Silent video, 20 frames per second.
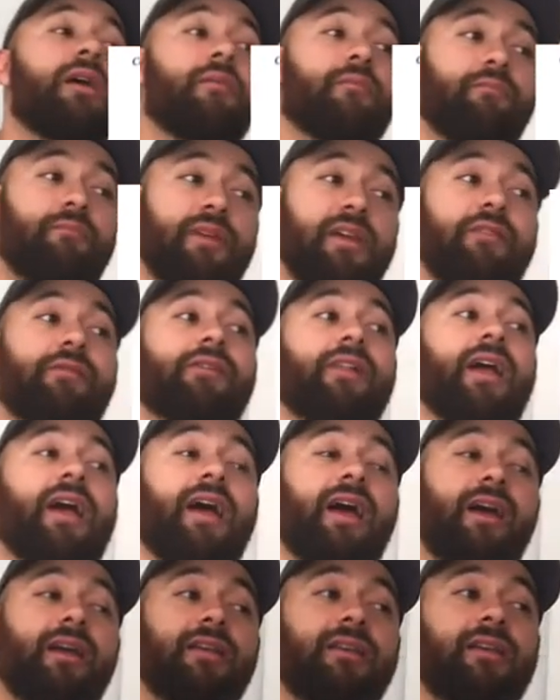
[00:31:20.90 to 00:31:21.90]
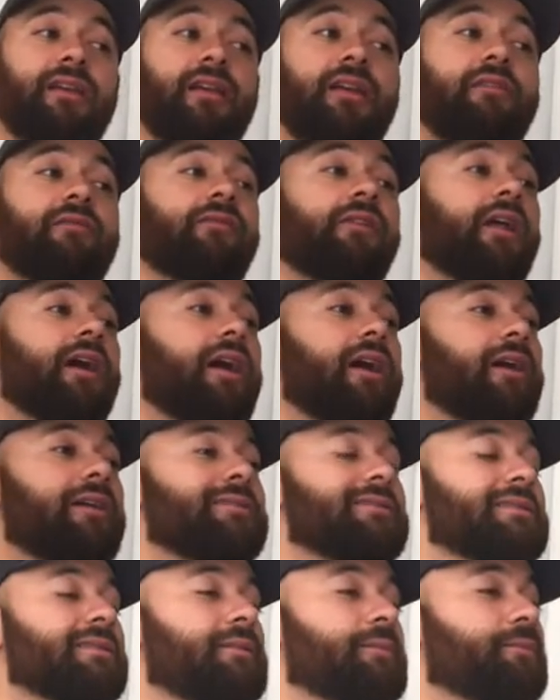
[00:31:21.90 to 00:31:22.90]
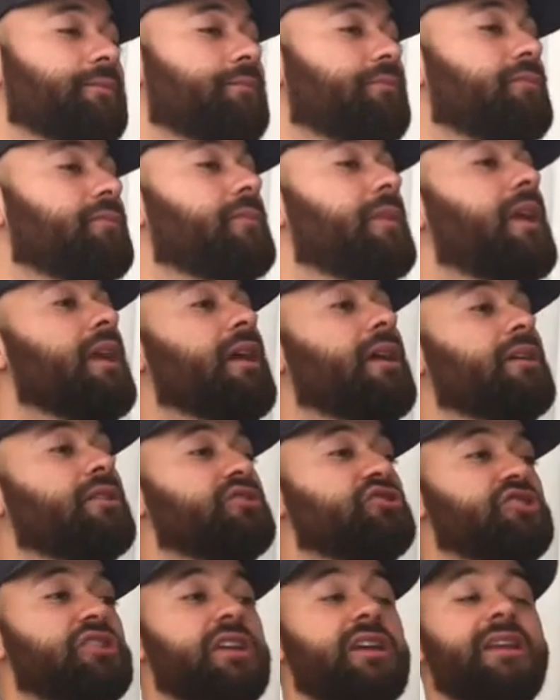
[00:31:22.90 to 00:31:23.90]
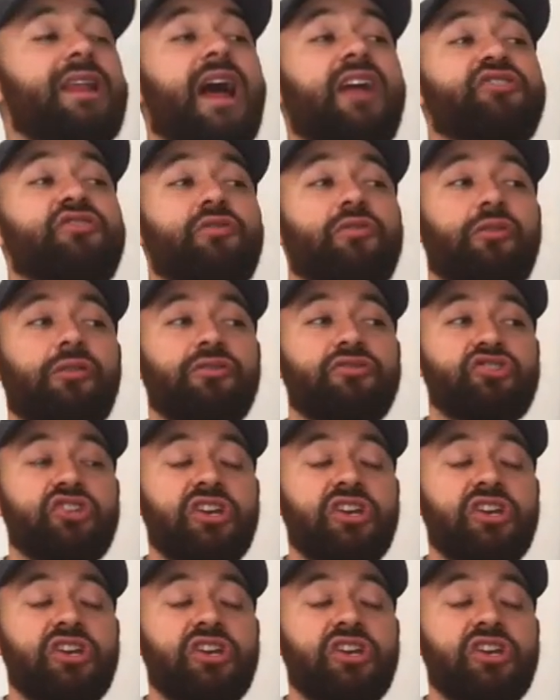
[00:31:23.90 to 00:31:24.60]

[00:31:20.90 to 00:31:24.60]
B flat, E flat, G natural,